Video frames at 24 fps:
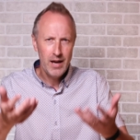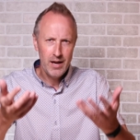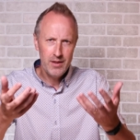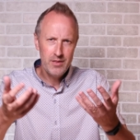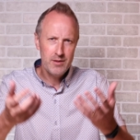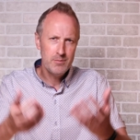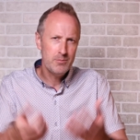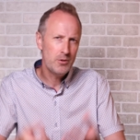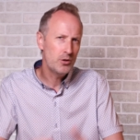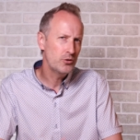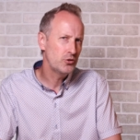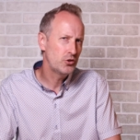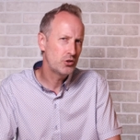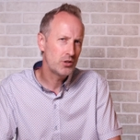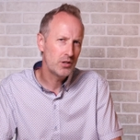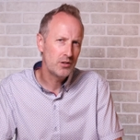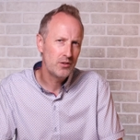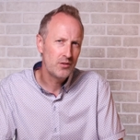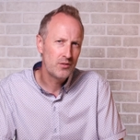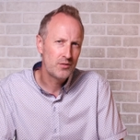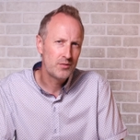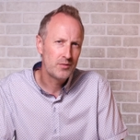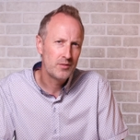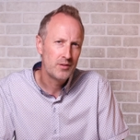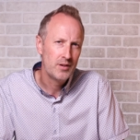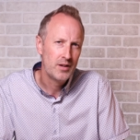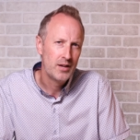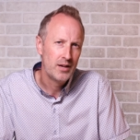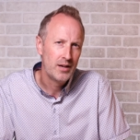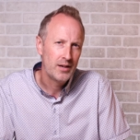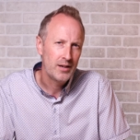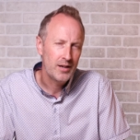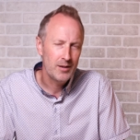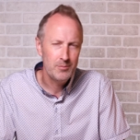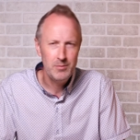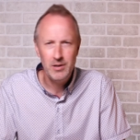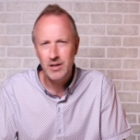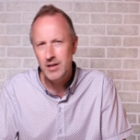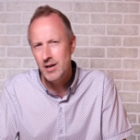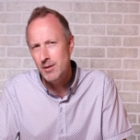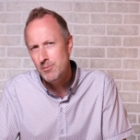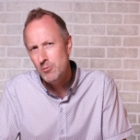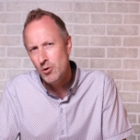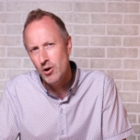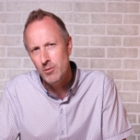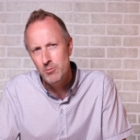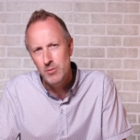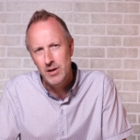and the emotions can
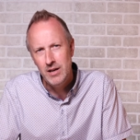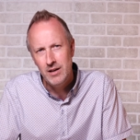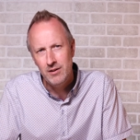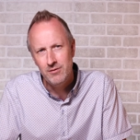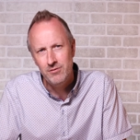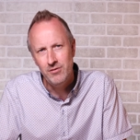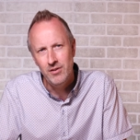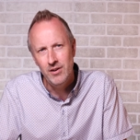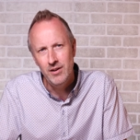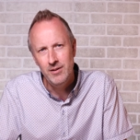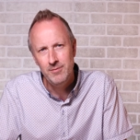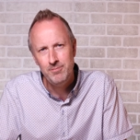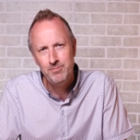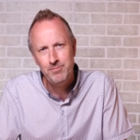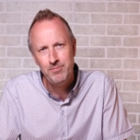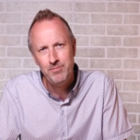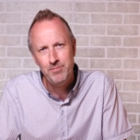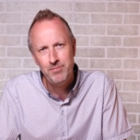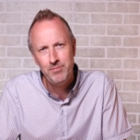become more meaningful.